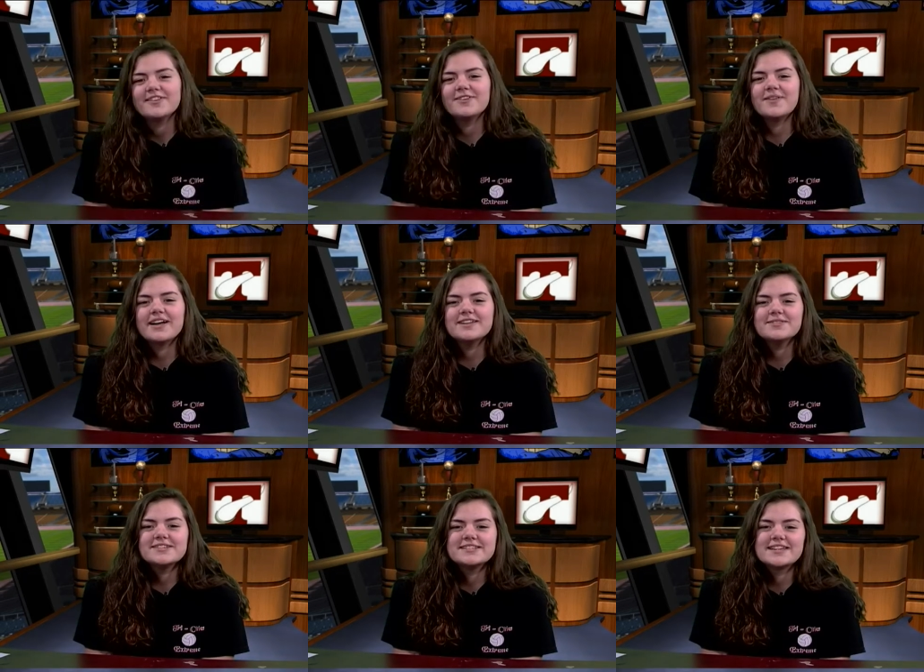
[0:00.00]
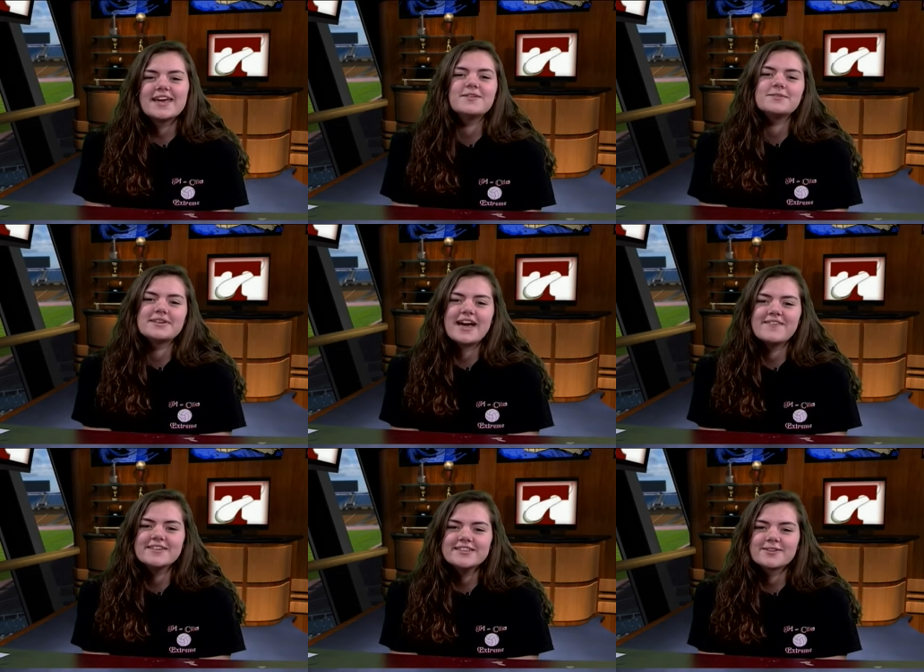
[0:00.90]
The YWCA will be
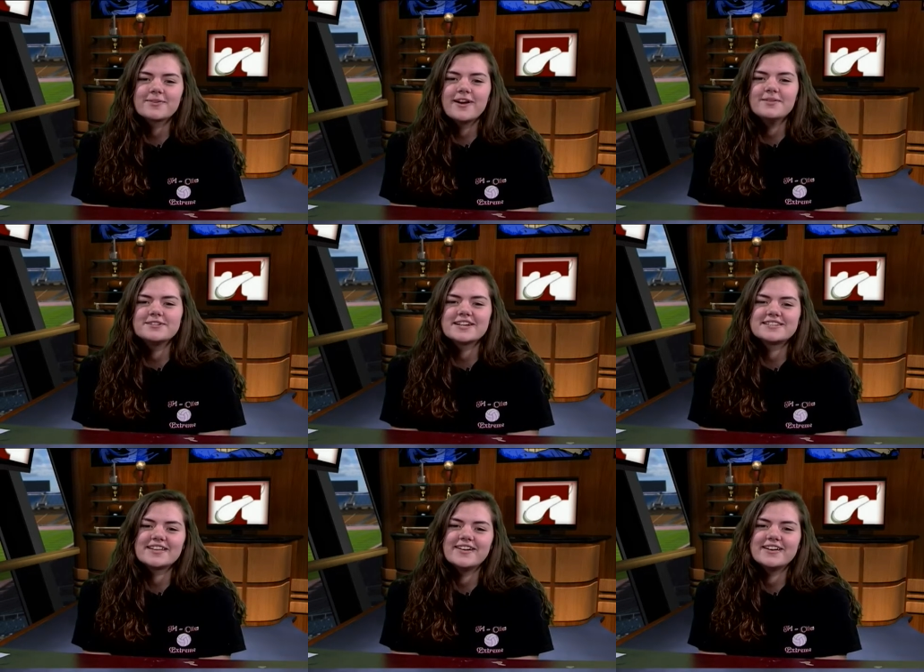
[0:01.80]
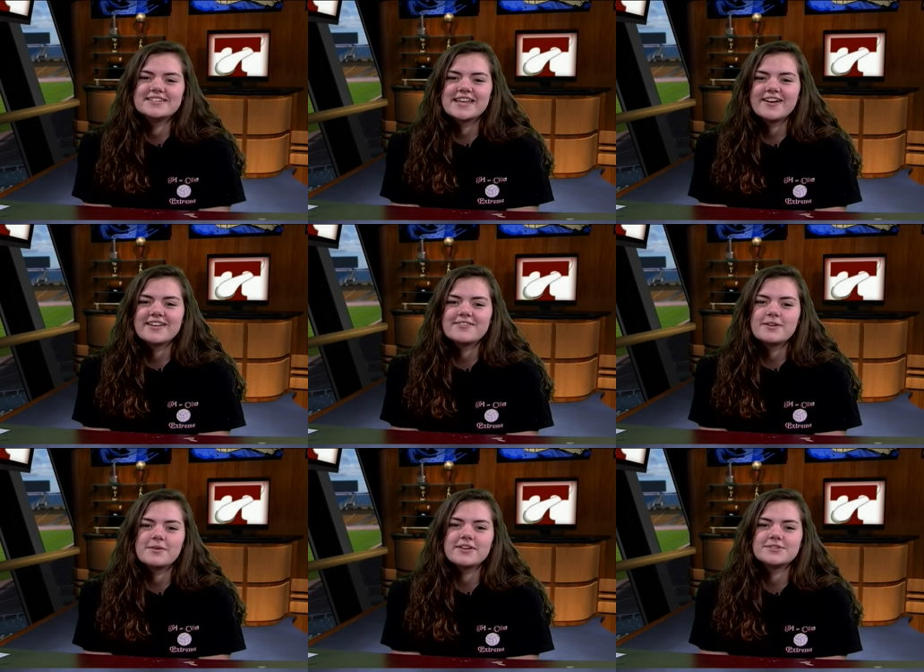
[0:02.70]
having their prom dress sale on Saturday,
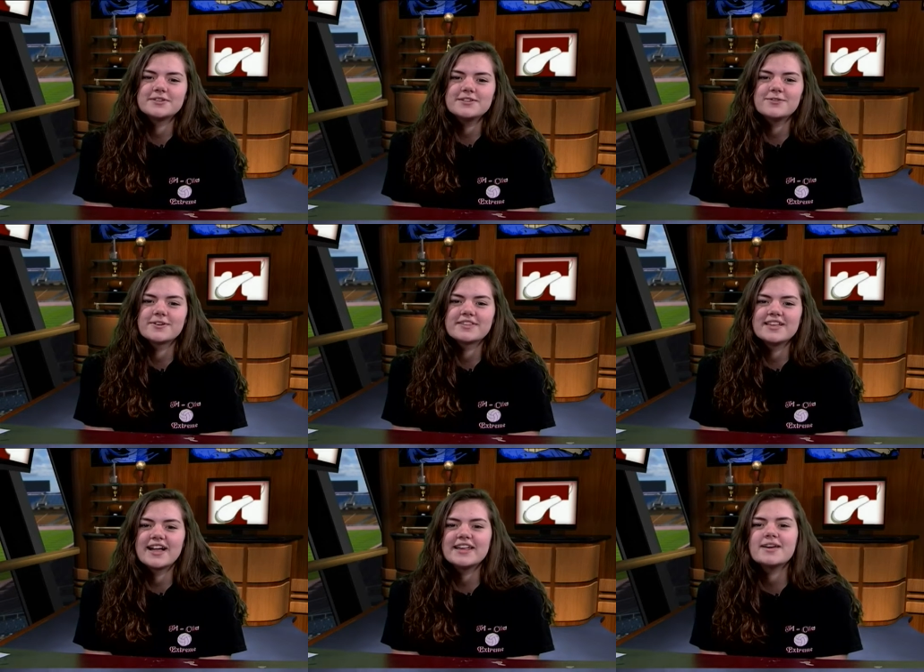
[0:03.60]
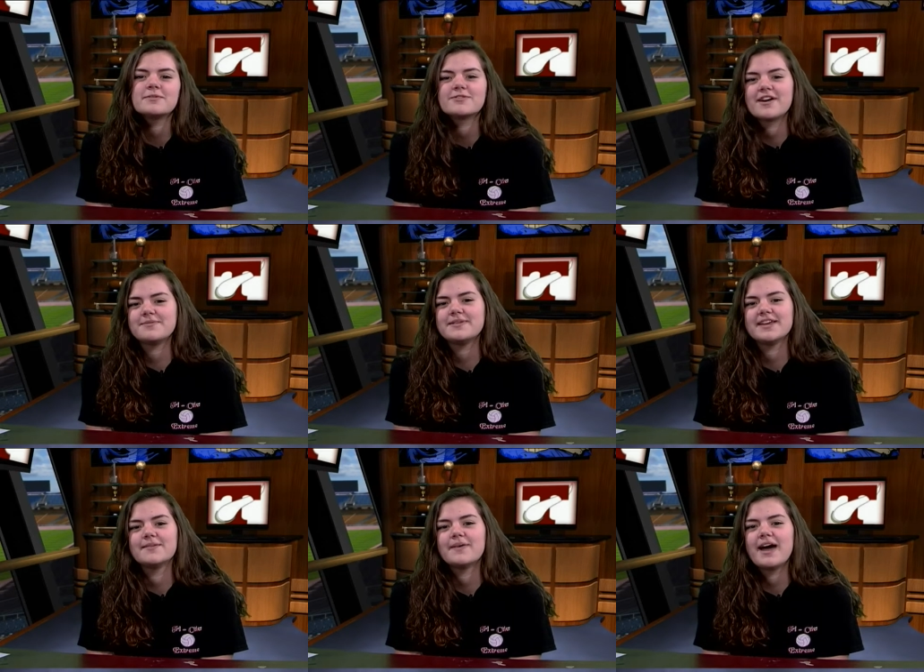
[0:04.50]
February 24th, 9 a.m. to 5
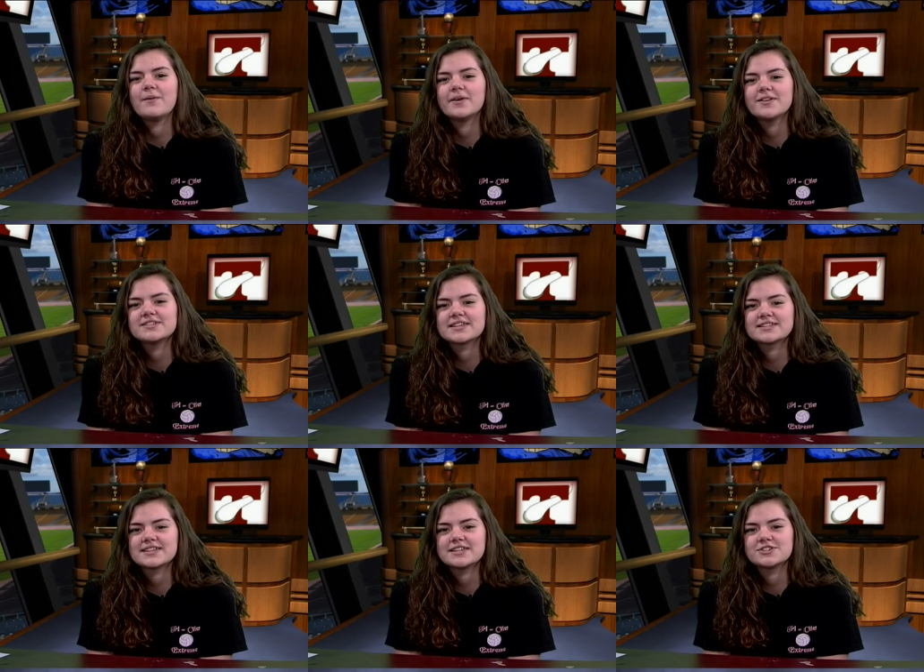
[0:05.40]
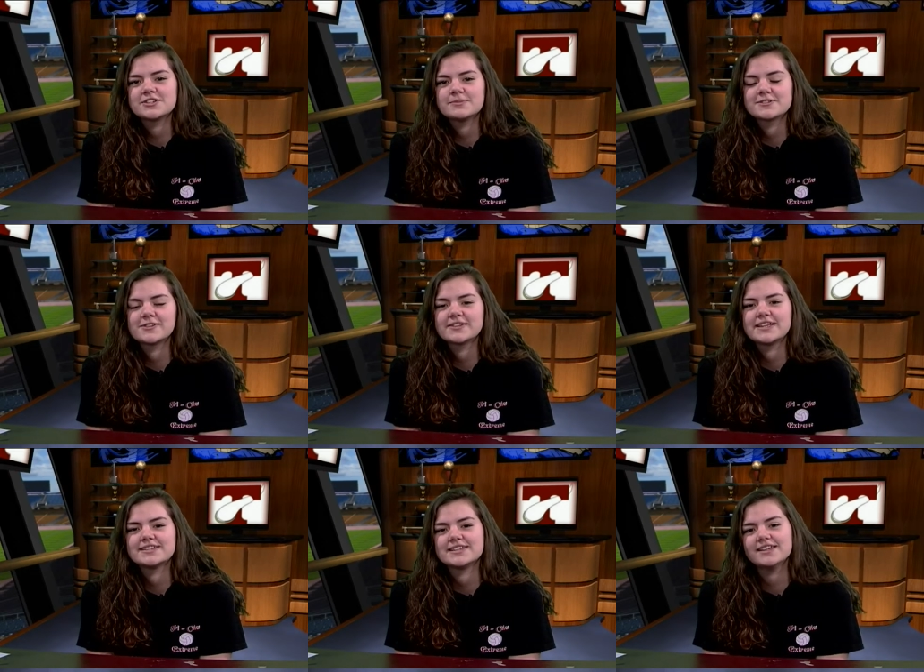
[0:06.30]
p.m. at 106 State Street, Bristol,
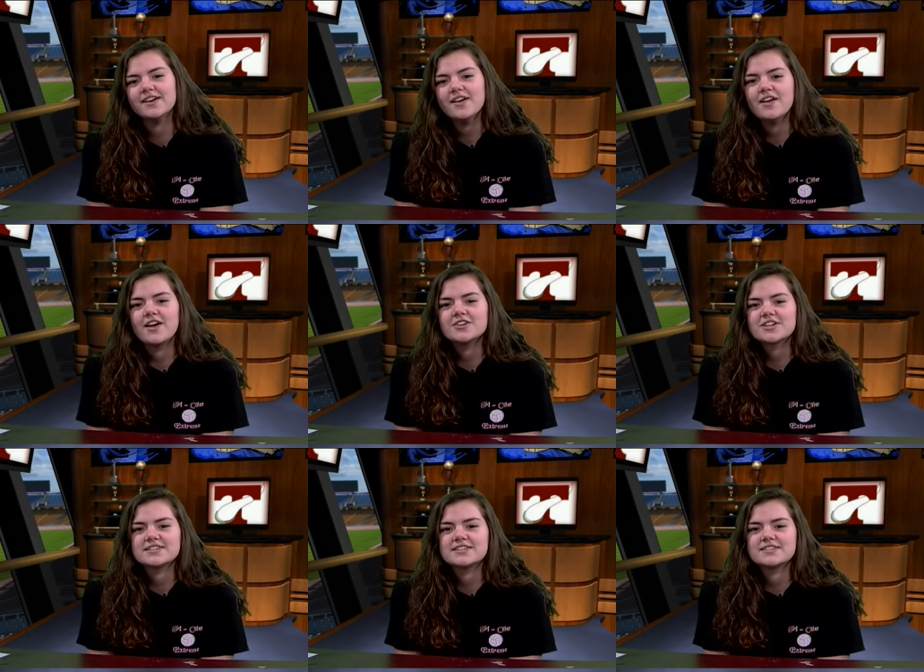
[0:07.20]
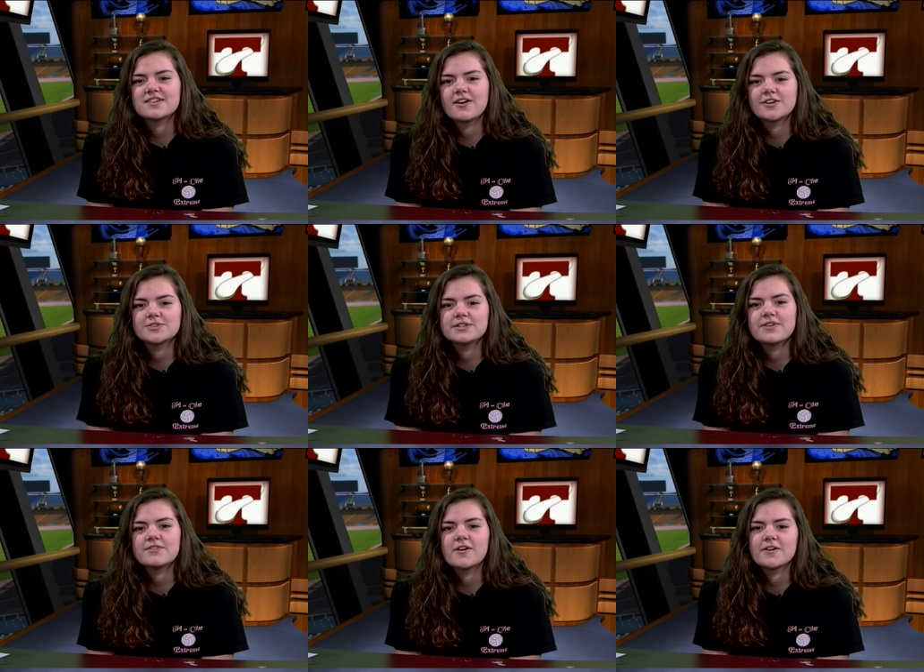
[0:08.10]
Tennessee. All dresses are
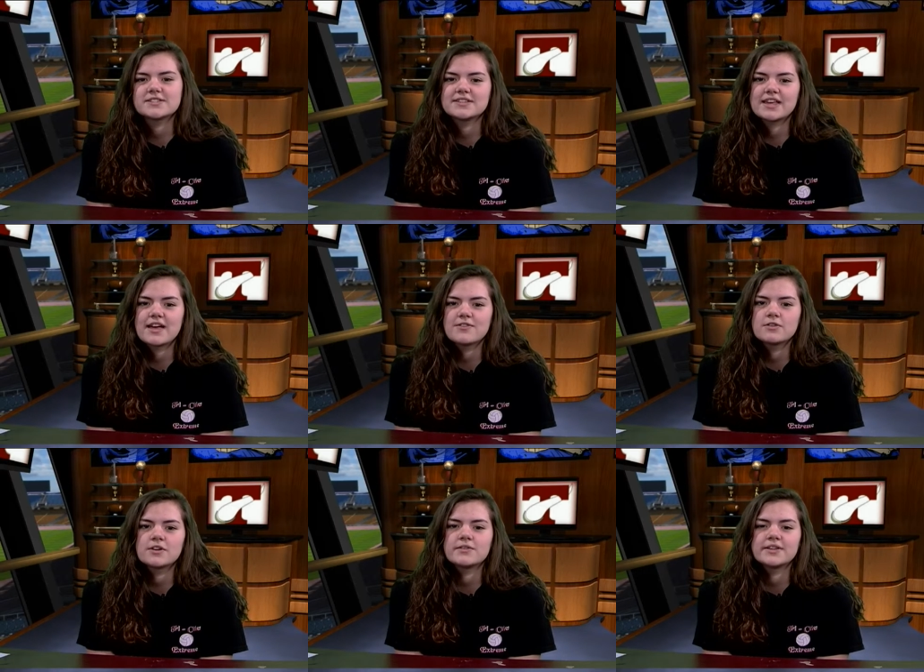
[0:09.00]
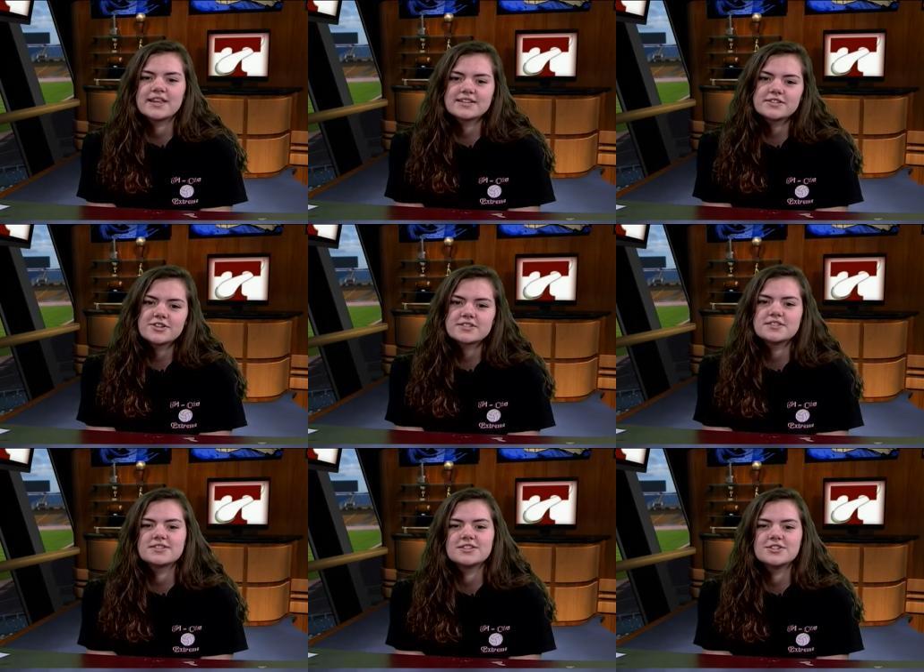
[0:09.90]
$25 and they have over 1,000
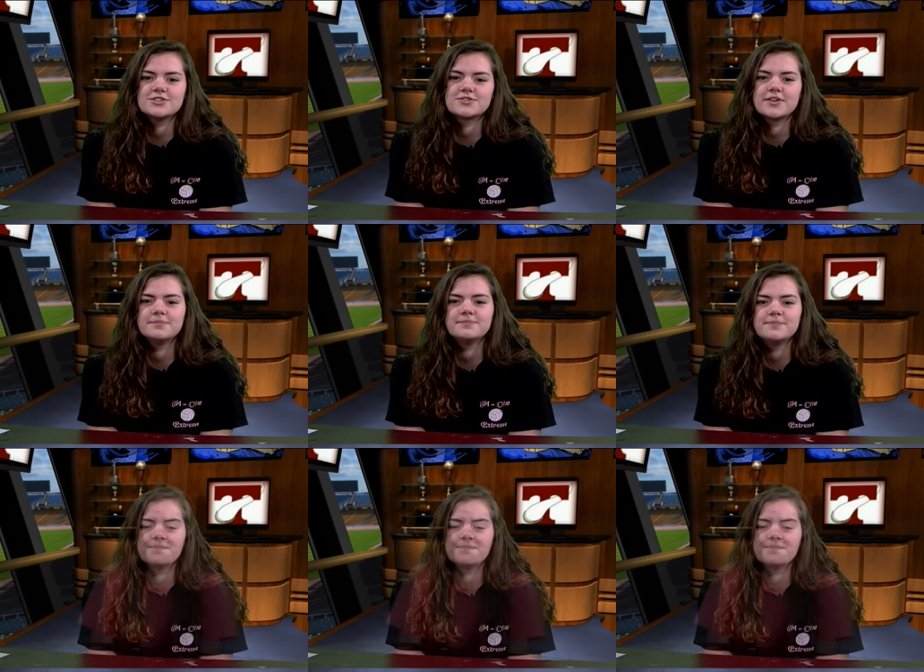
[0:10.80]
dresses to choose from.